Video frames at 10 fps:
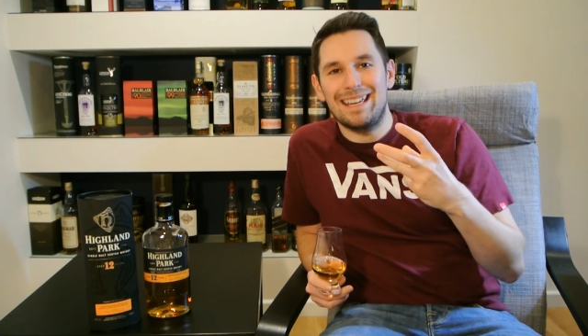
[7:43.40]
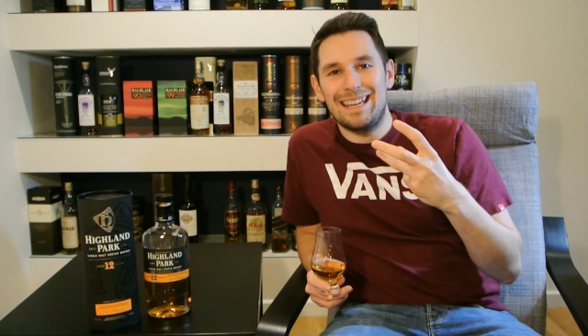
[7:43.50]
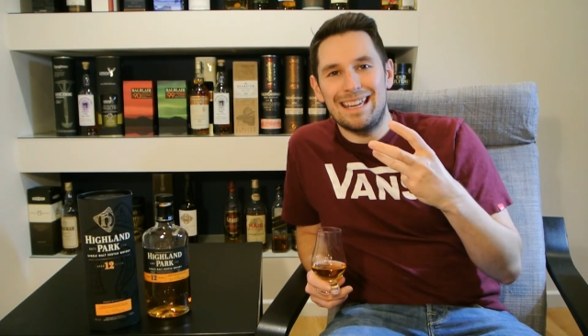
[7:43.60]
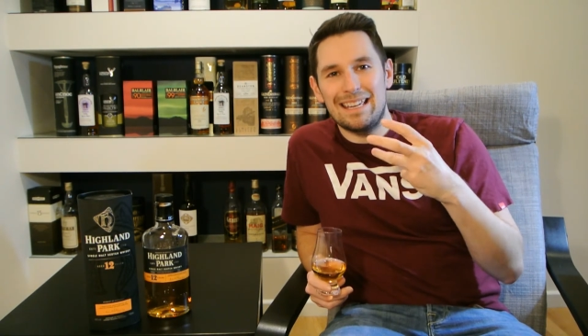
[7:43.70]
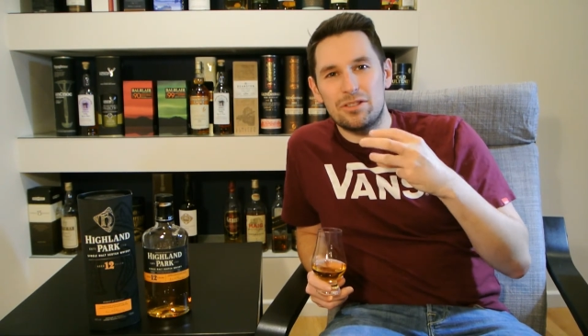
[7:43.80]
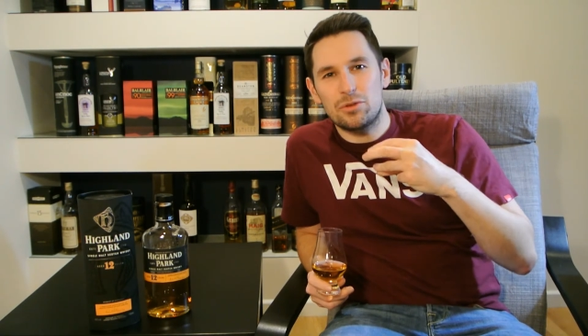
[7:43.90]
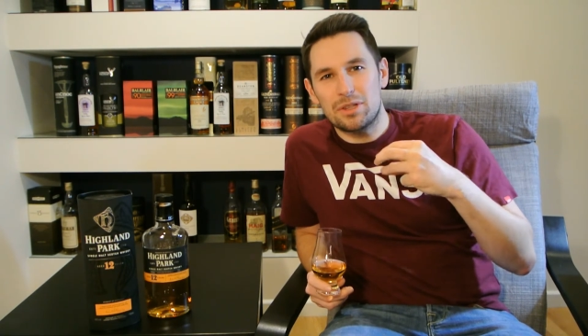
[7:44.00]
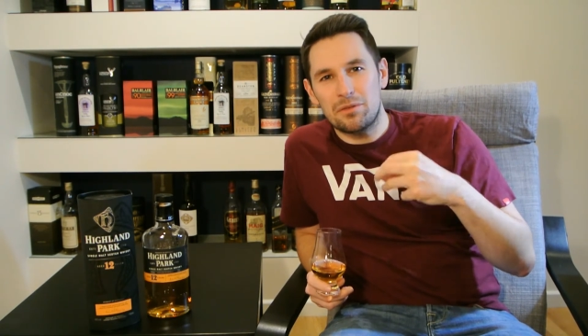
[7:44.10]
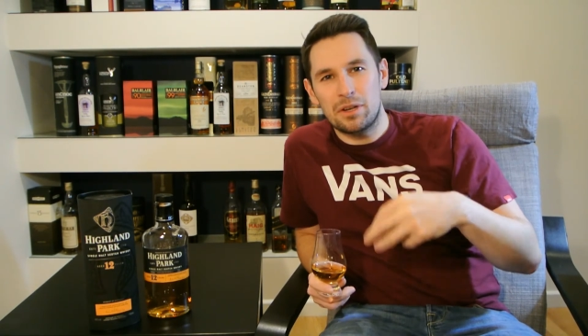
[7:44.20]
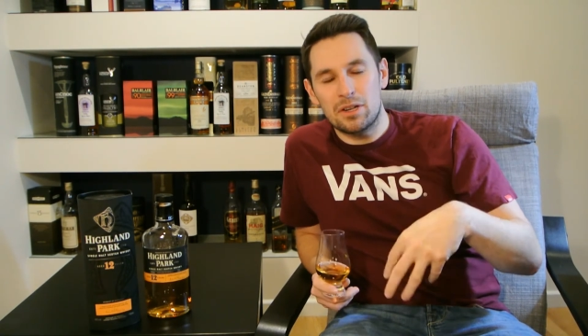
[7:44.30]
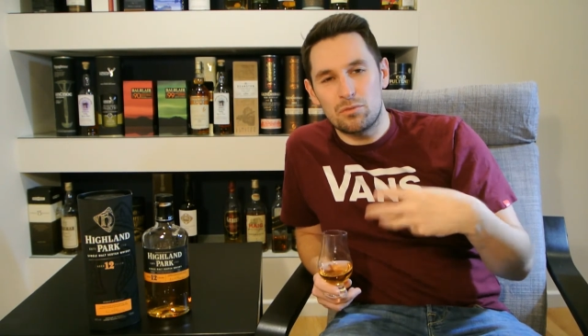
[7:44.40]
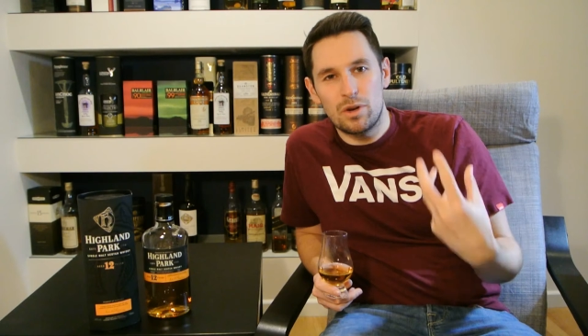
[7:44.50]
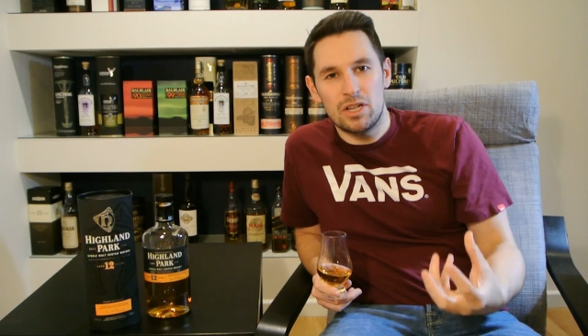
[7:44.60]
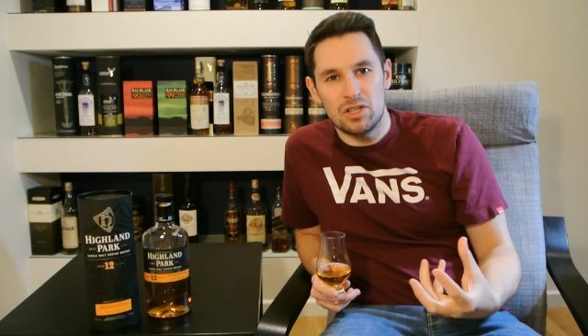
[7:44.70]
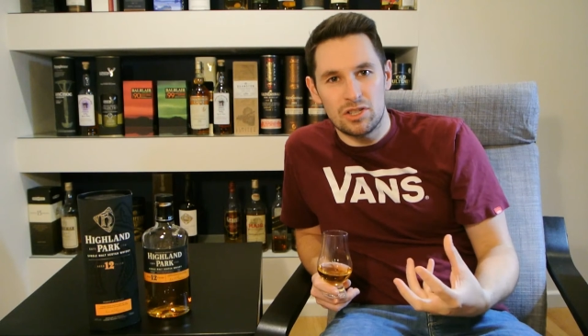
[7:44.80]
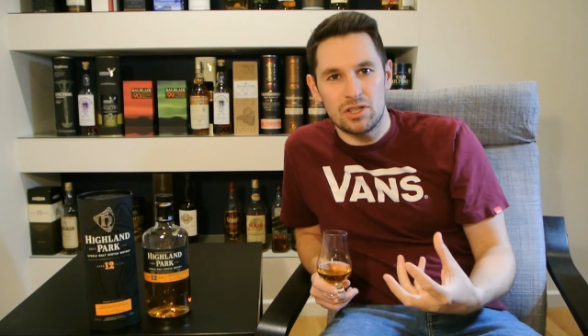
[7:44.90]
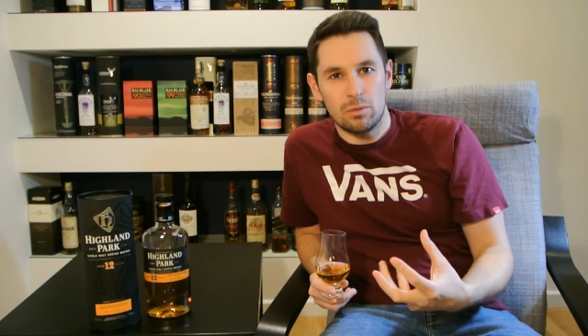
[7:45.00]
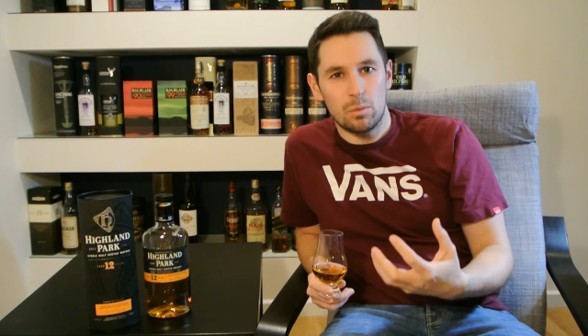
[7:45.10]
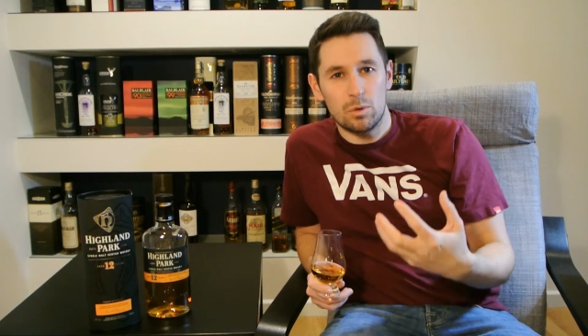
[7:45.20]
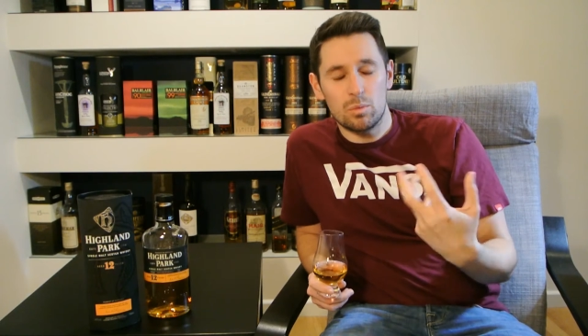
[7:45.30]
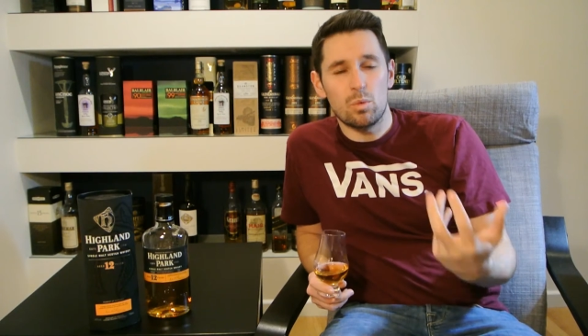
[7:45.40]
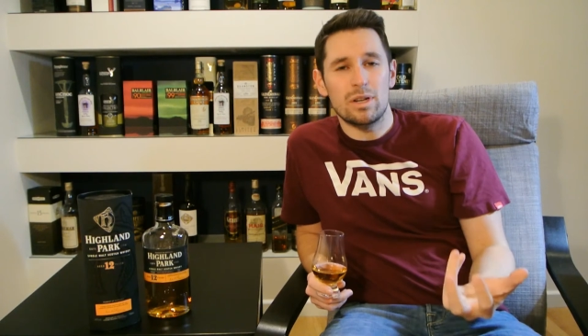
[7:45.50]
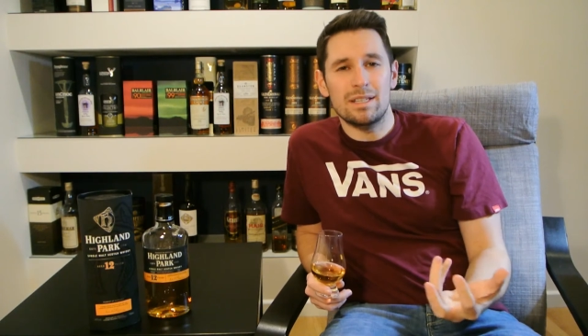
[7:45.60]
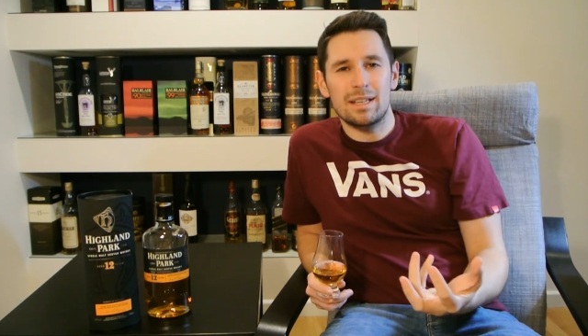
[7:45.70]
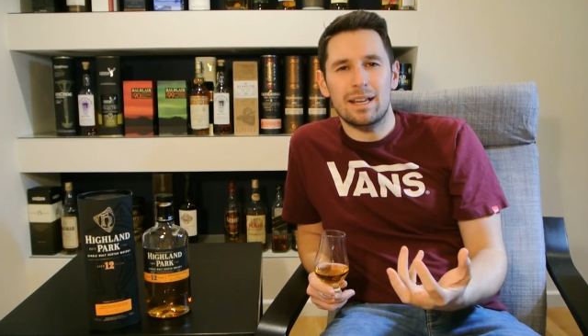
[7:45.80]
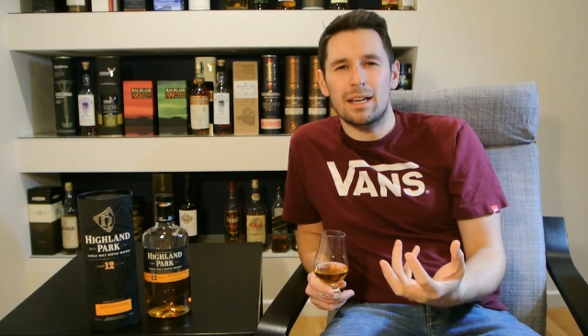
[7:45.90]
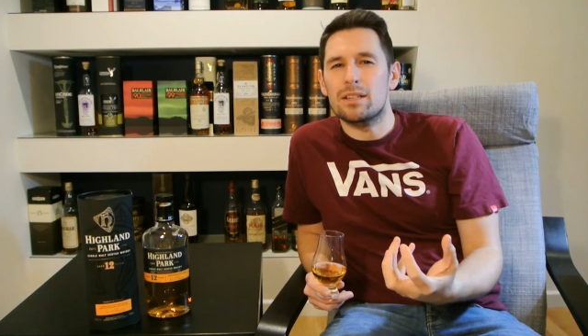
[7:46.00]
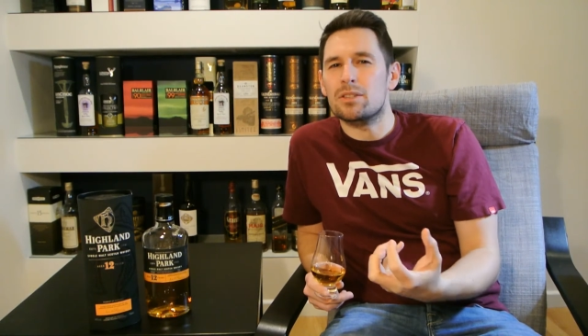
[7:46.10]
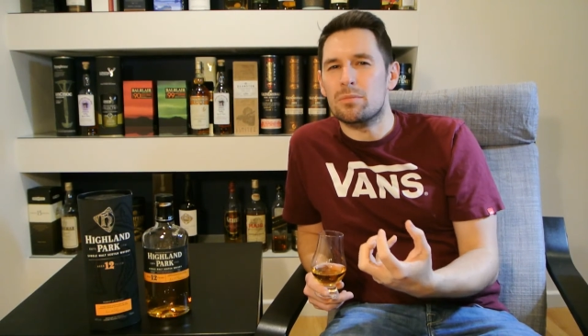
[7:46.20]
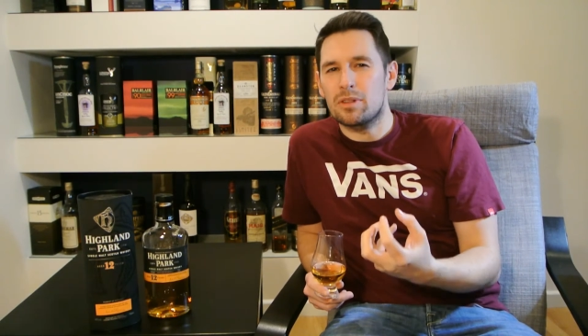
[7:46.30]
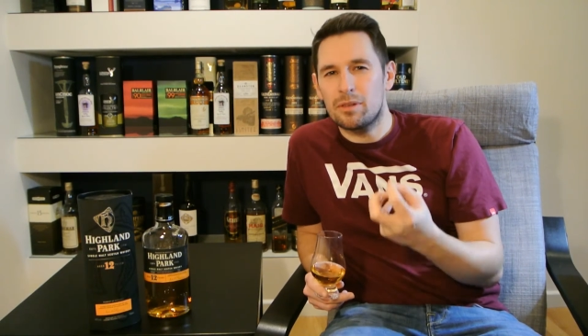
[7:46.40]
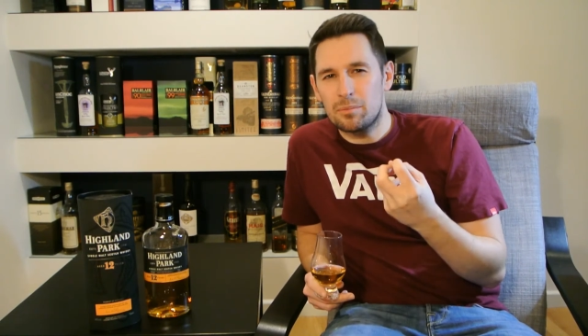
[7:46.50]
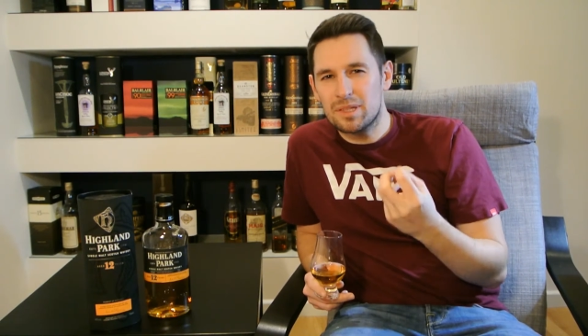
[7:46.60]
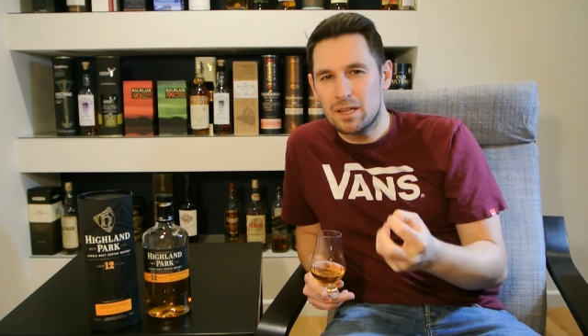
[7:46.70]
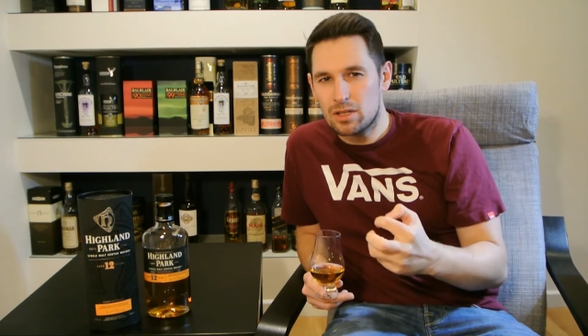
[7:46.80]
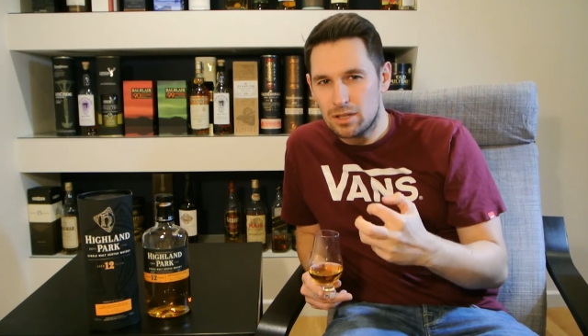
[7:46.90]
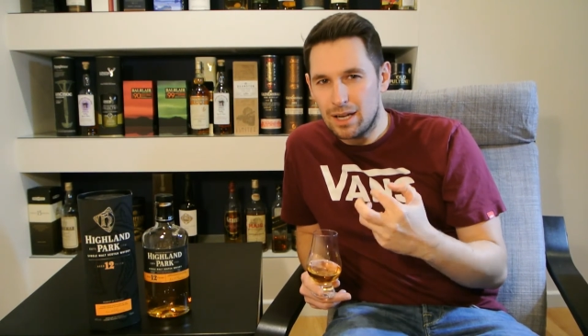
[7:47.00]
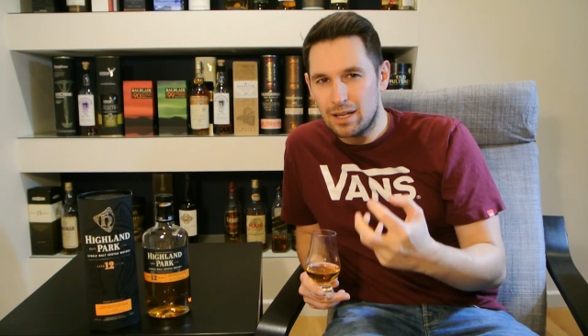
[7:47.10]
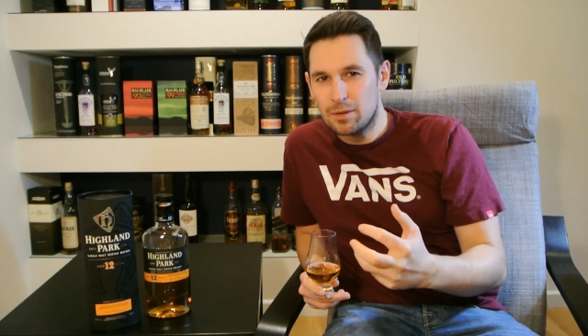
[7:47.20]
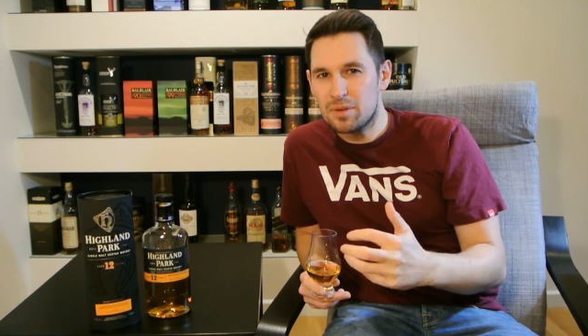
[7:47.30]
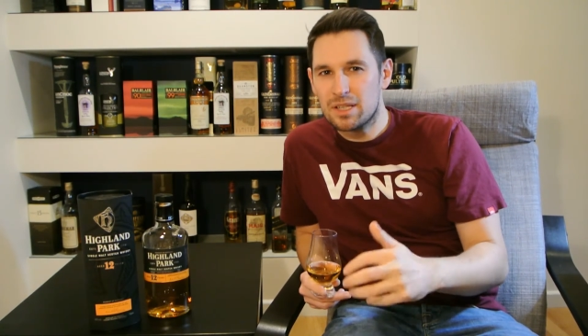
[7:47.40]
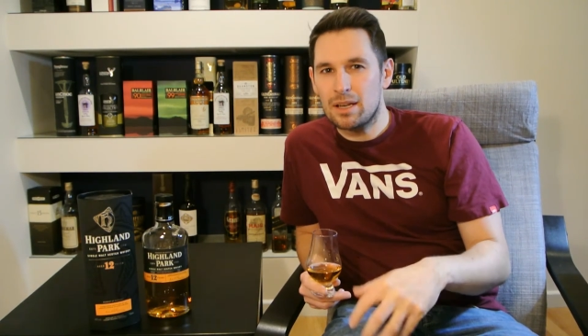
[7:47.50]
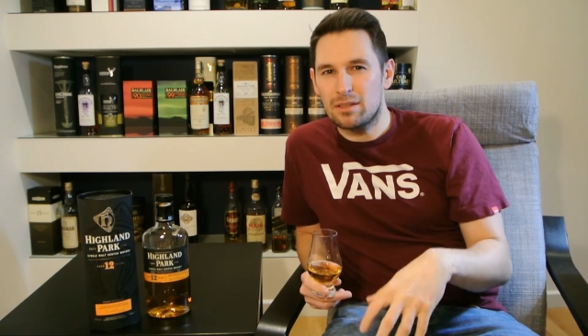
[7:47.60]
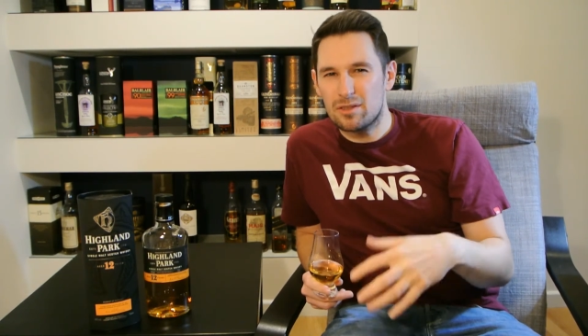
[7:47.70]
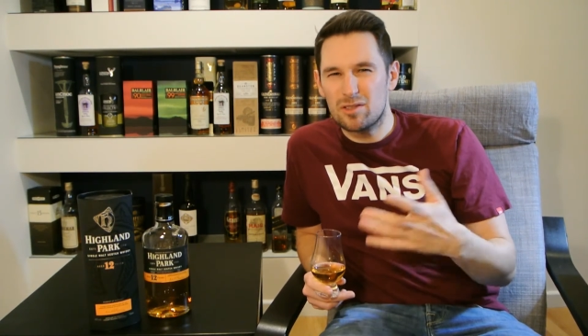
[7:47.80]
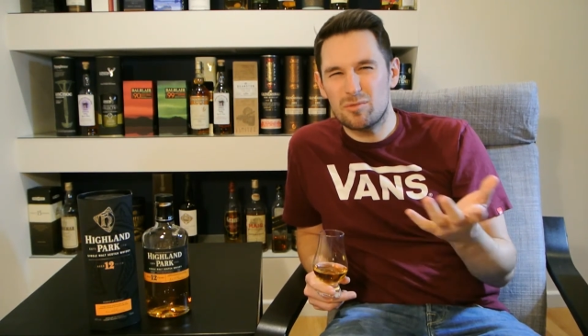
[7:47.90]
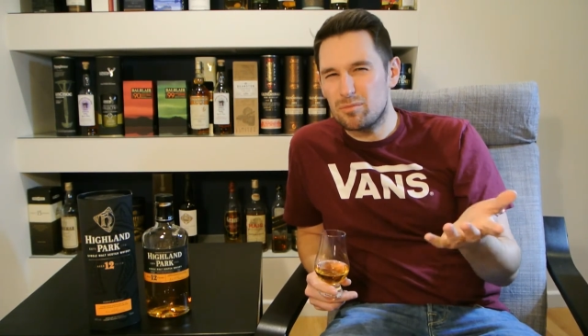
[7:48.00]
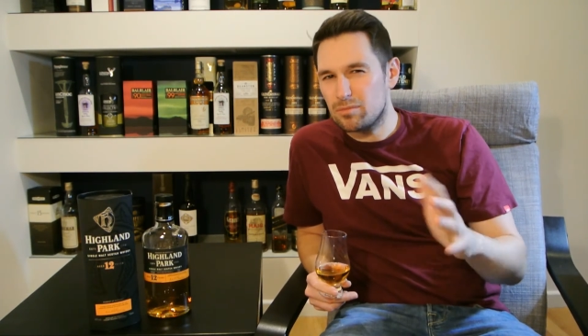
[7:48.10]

it does have a nice richness to it, which would indicate something of potentially higher percent.